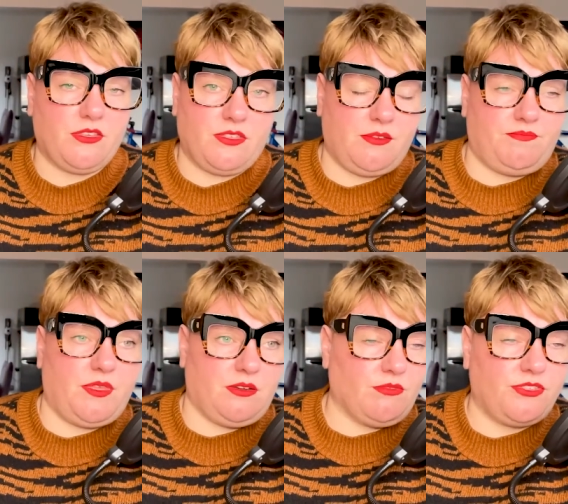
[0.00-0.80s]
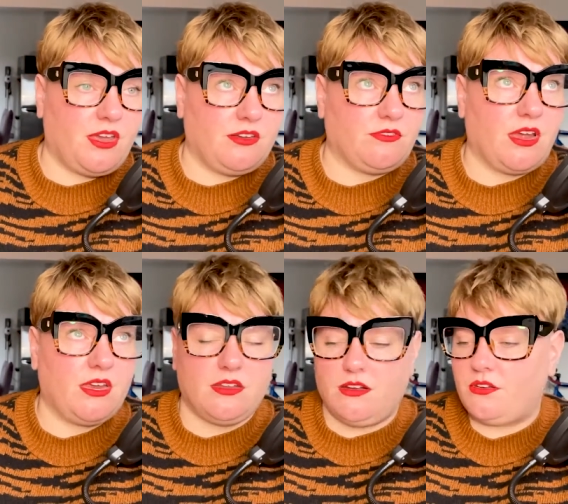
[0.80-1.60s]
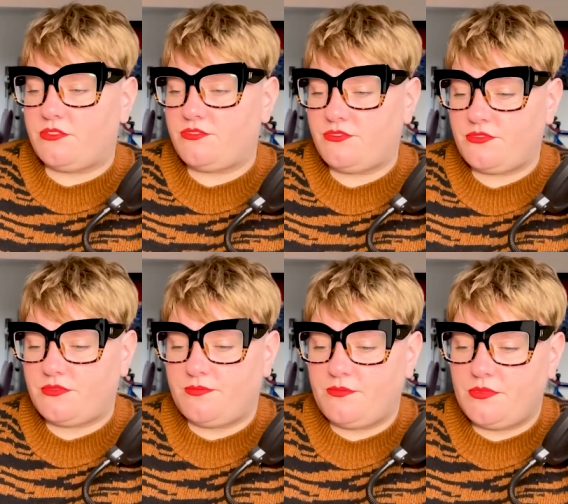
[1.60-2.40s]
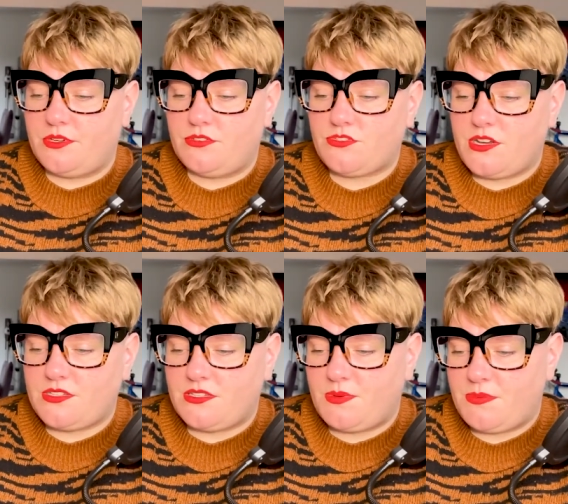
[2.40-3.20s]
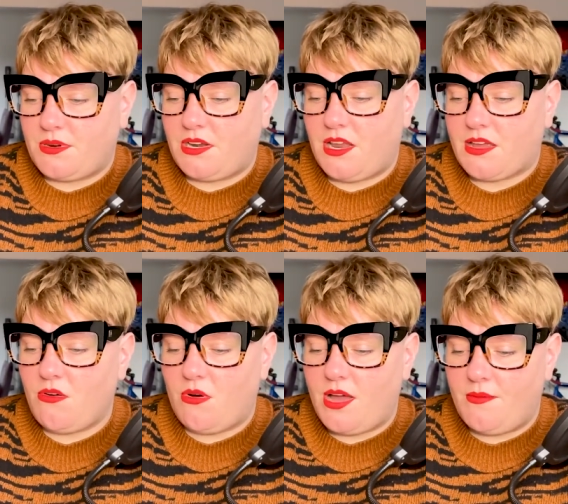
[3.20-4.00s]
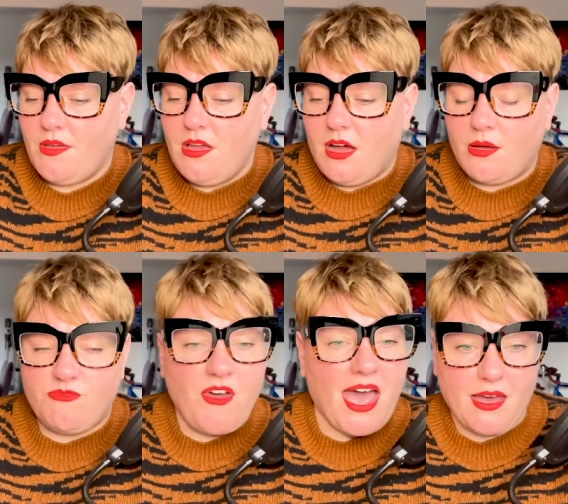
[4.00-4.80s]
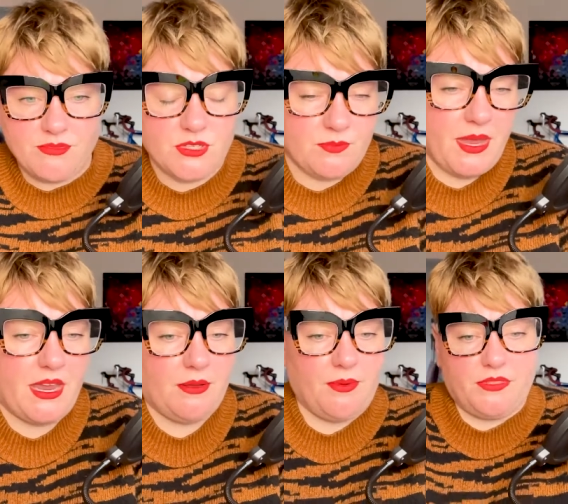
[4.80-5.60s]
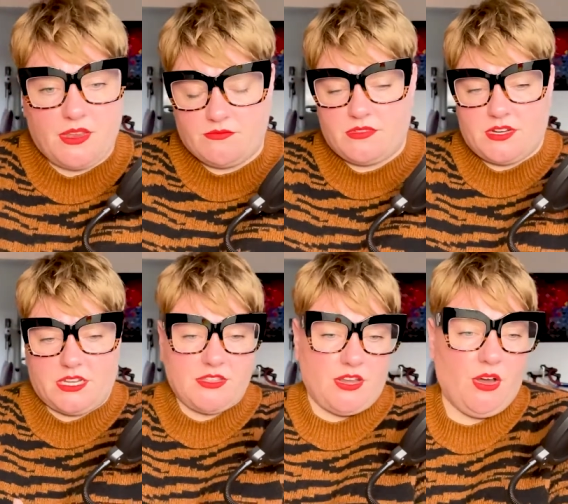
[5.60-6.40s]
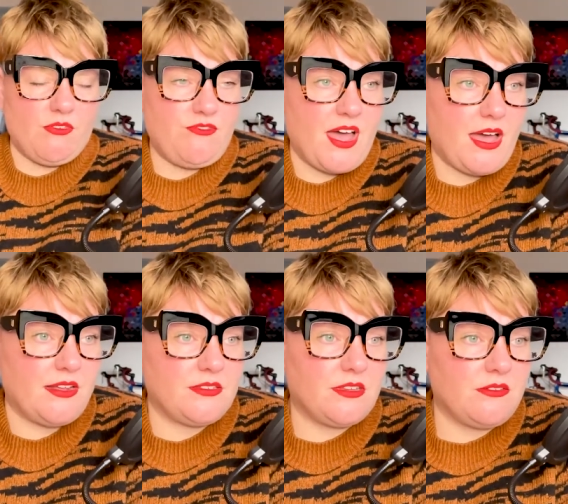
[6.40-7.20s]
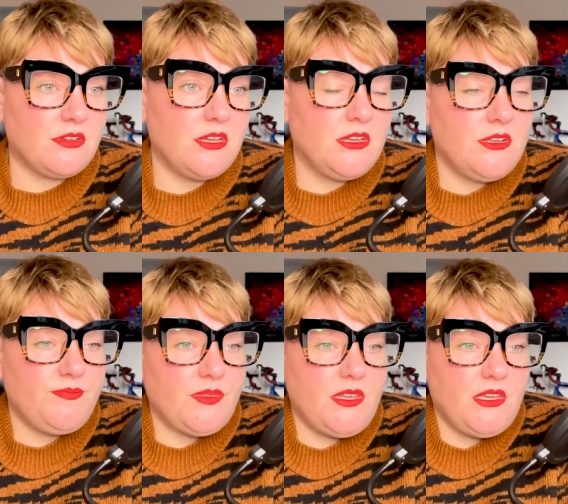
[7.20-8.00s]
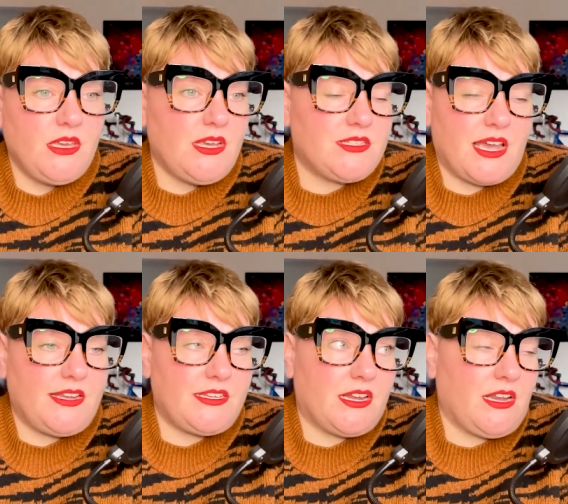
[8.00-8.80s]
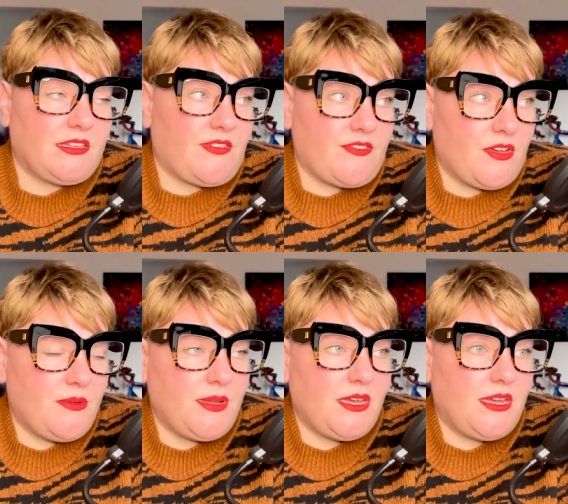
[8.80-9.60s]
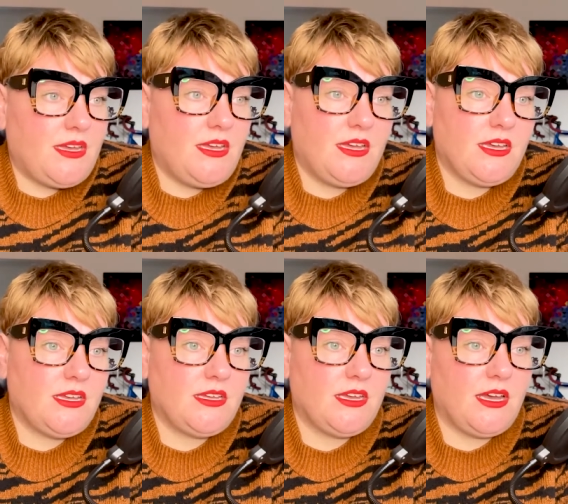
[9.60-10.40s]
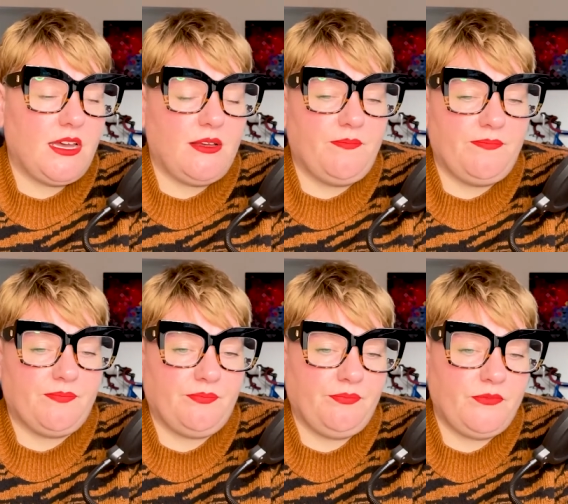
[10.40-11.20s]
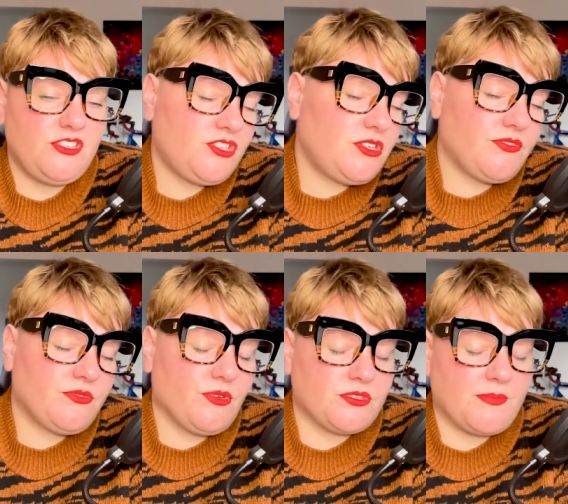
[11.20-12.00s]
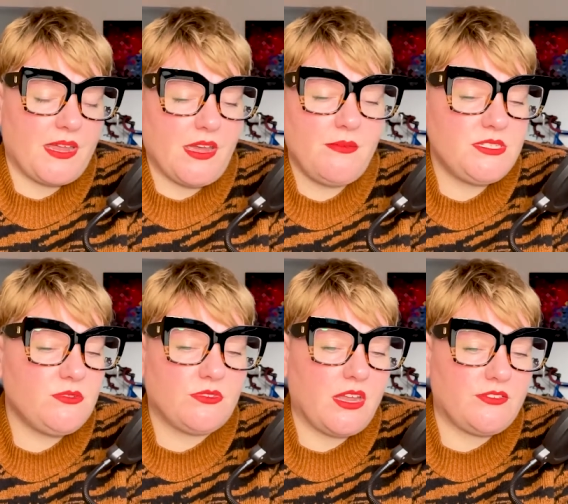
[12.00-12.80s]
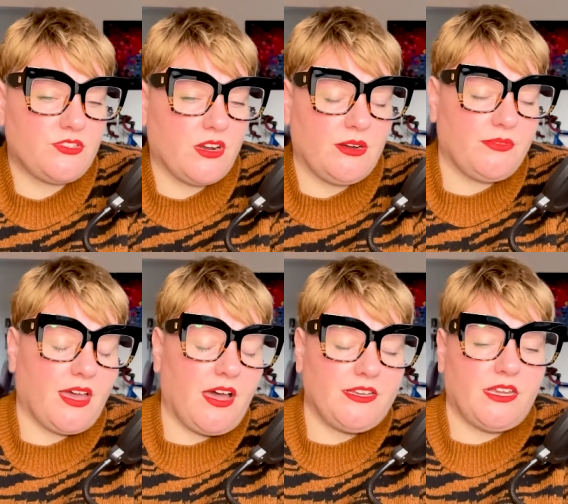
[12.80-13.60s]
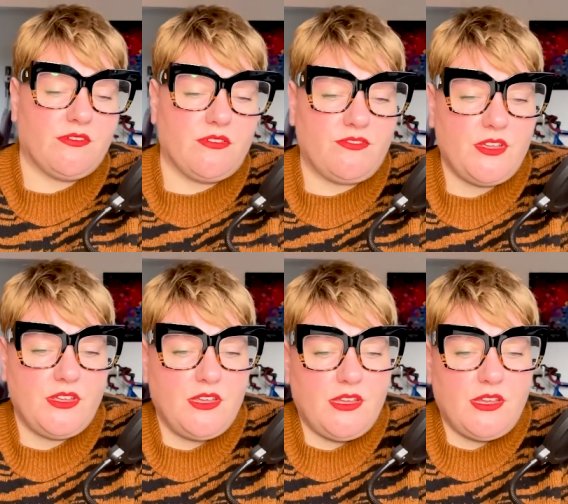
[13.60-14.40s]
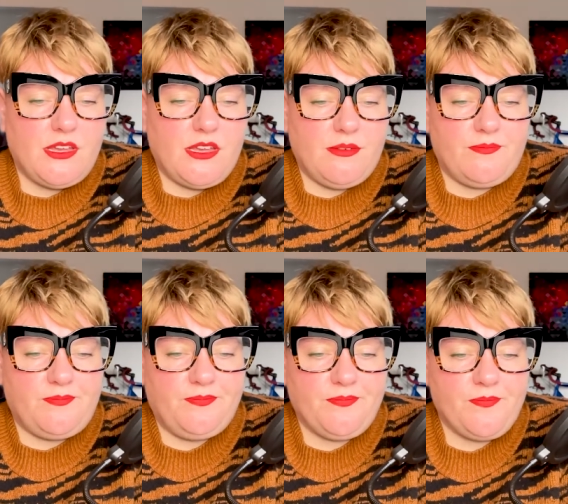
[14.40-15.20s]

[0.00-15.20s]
that they're they're not thin, right? And a lot of you know straight sized people are like, oh, I'm I'm fat, I'm too big, but then really they're not fat, and so is that internalized fat phobia? Um, just two different thoughts about it. I'm still kind of struggling with that idea of. Um,